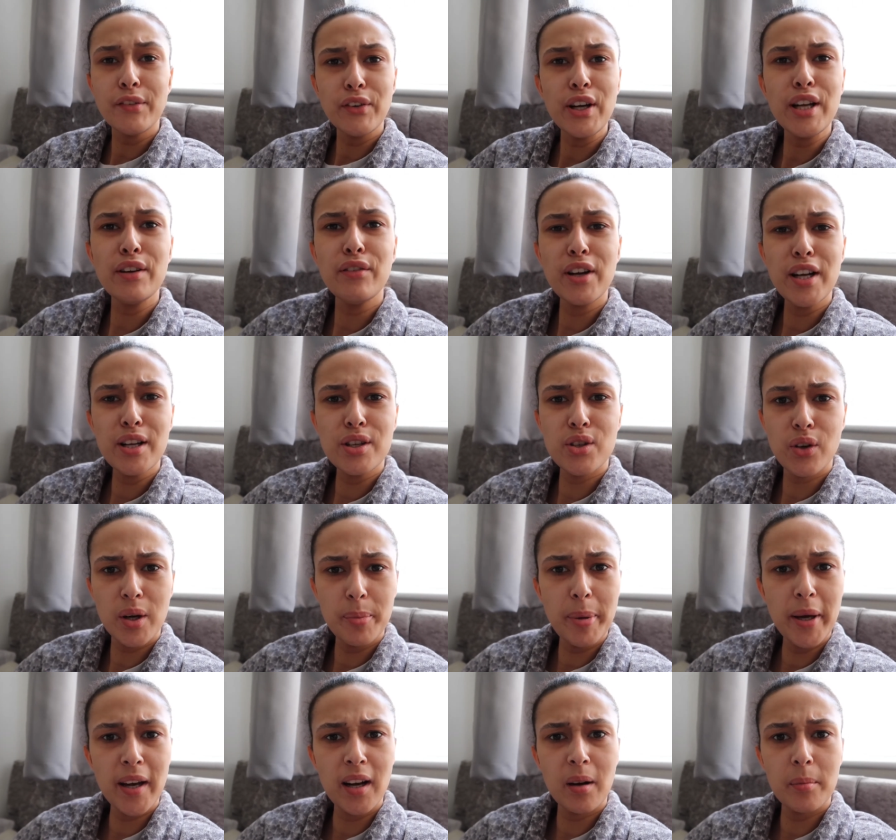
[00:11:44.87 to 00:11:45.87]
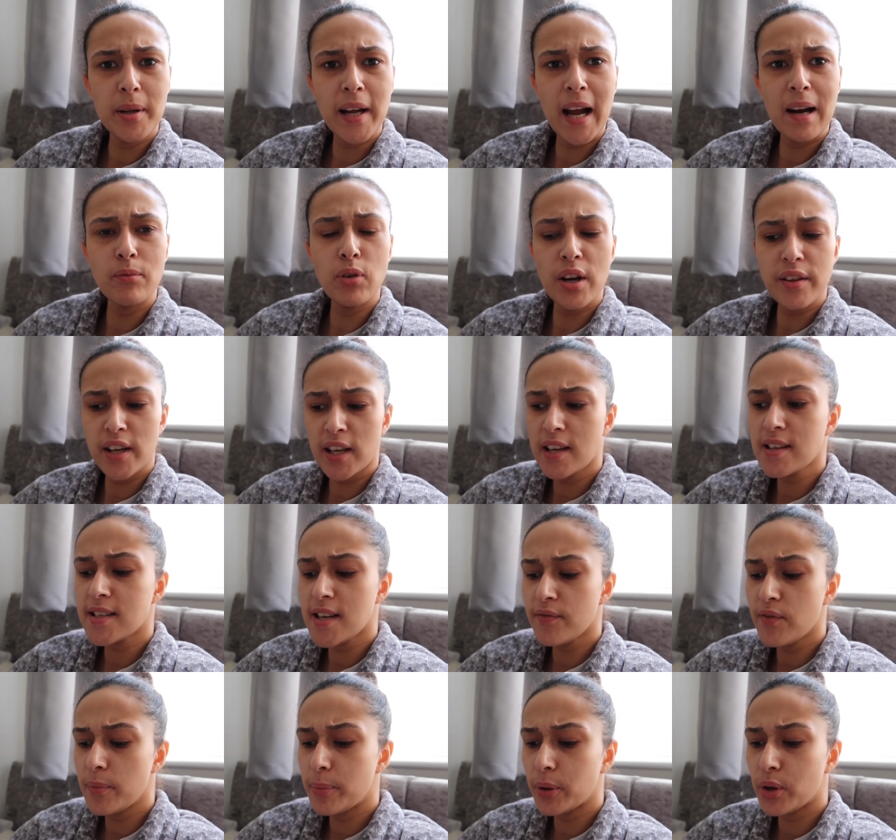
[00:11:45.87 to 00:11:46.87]
really really enjoy picking up the camera I think it's
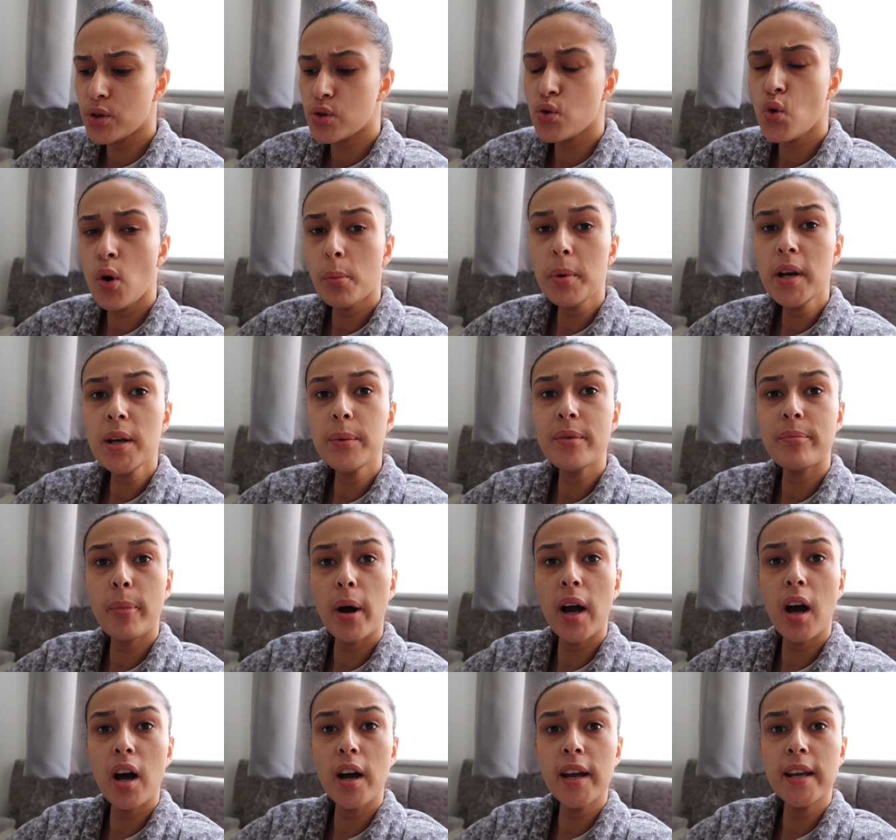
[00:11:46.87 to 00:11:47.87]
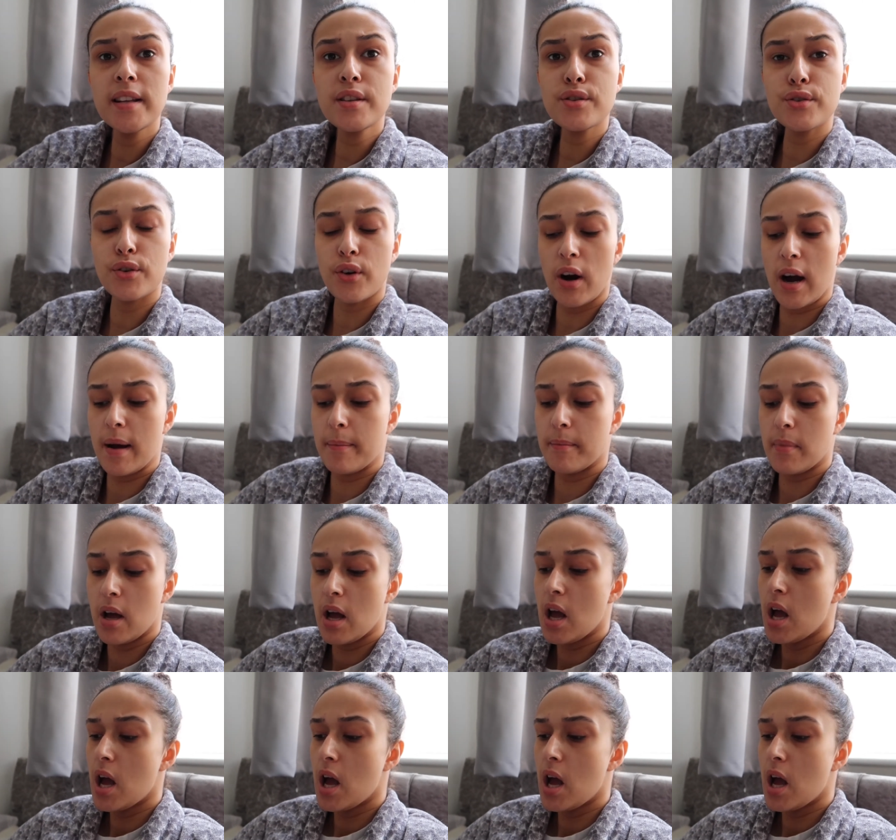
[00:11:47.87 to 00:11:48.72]
different because normally with my Instagram